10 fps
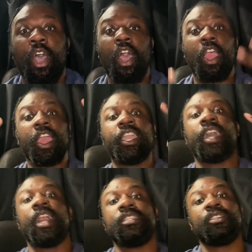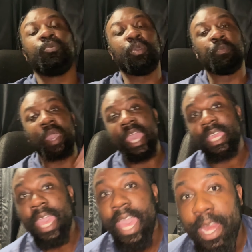Alright guys, and we
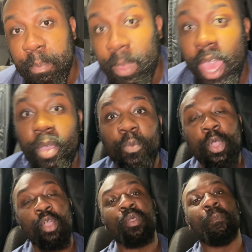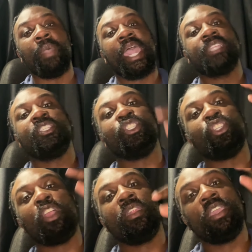back at it, man. Welcome back to
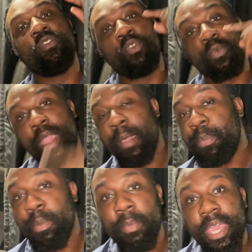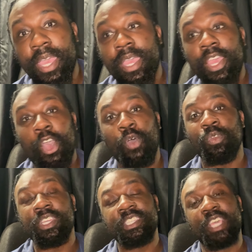Journey of a Rapper, man.
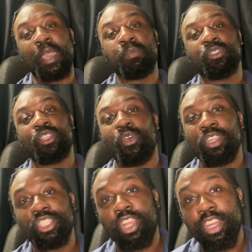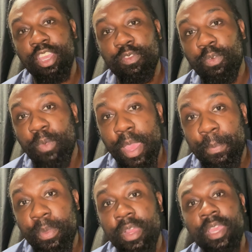On this episode of Journey of a
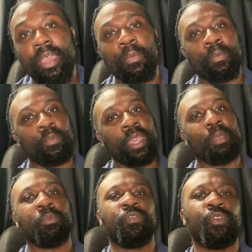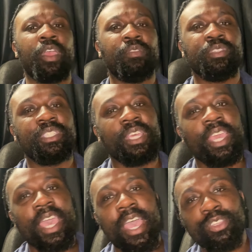Rapper, wait, before I even say
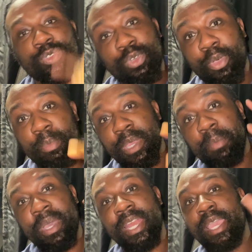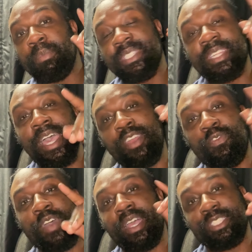that, how you doing, man? My name is 9 to
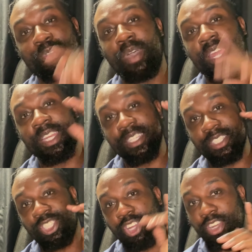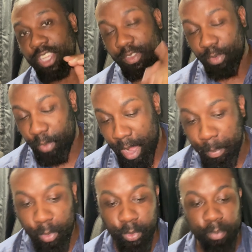5 Twan, and this Journey of a
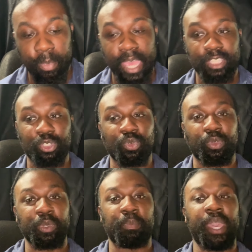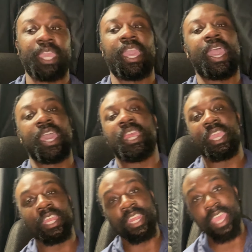Rapper. We back to it, we back at
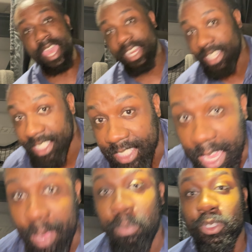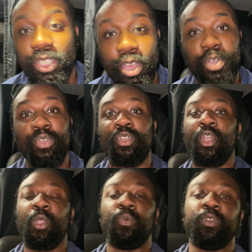it, and at this episode,
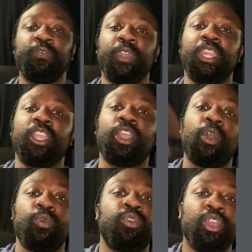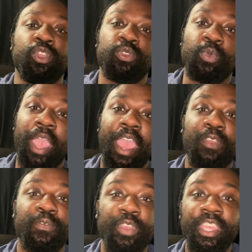we finna go through
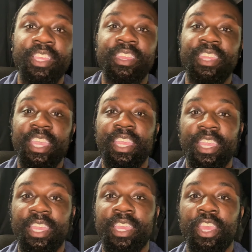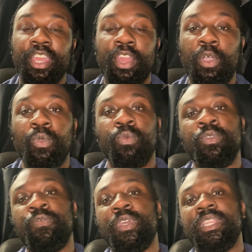everything. No,
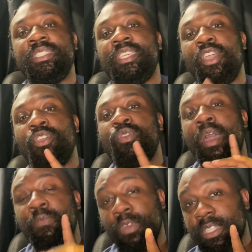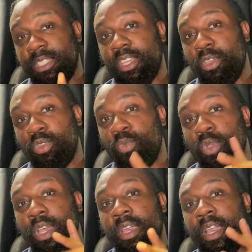I'm finna tell you
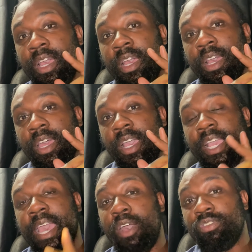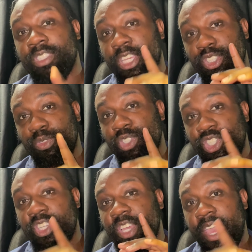what accounts that you
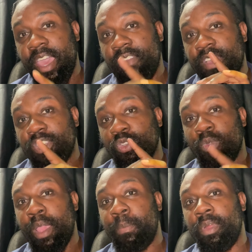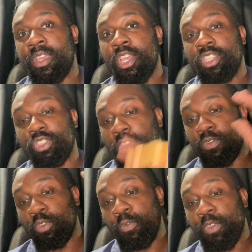should have as a rapper. So
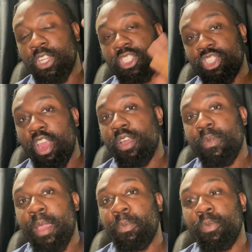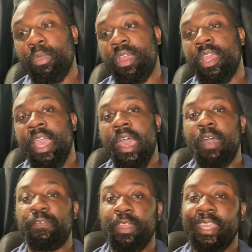if you finna start a rap career,
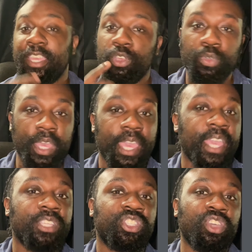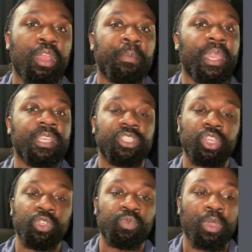I'm finna give you a head start, man,
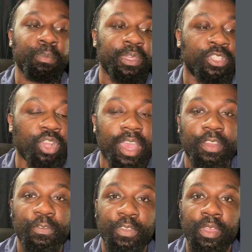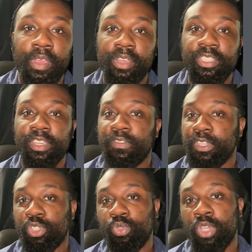so you won't be trying to figure out stuff
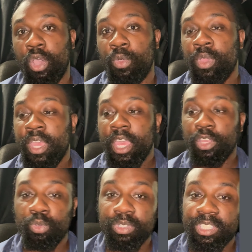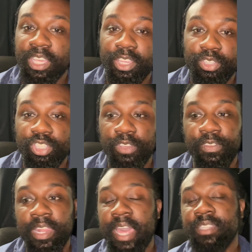as you go, and you will save
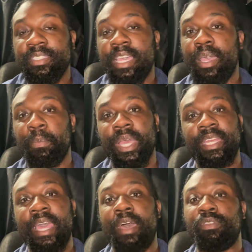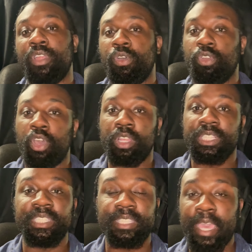yourself a lot of time by downloading all
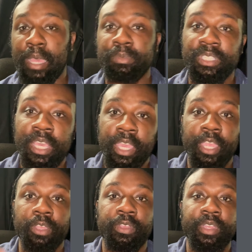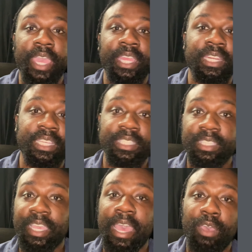these apps and creating these
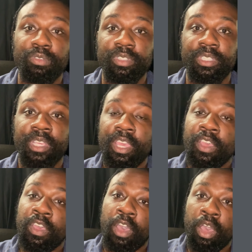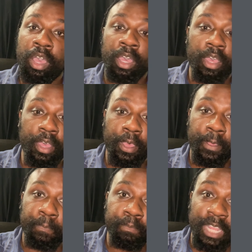accounts
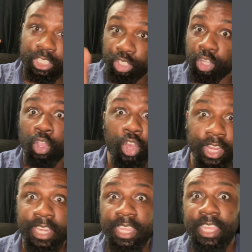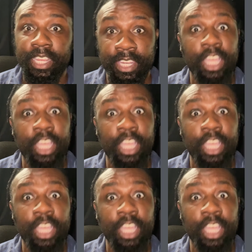that you're going to need.